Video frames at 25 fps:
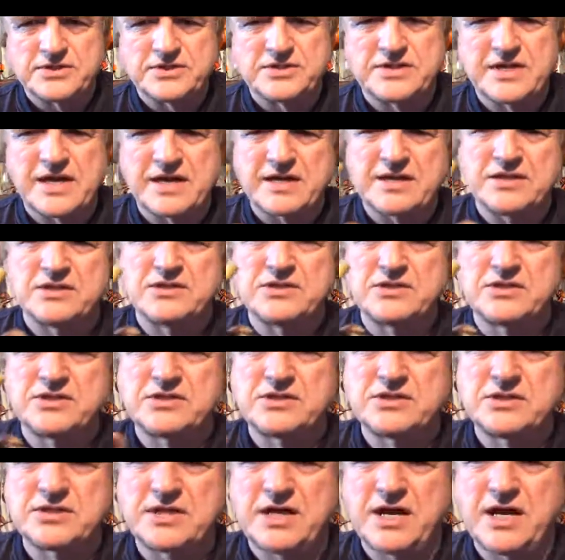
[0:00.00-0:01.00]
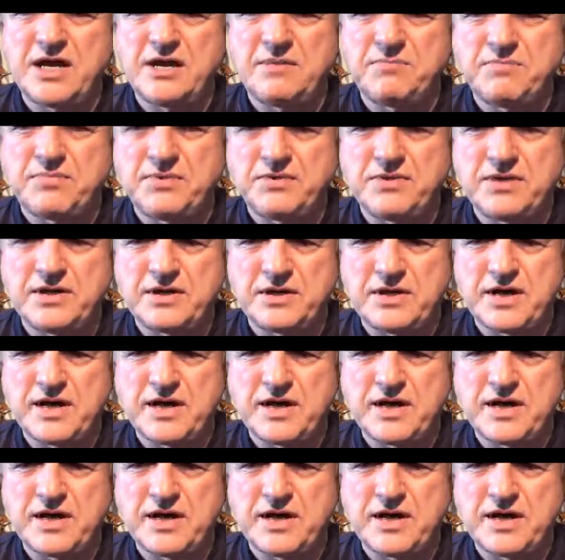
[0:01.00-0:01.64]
second step that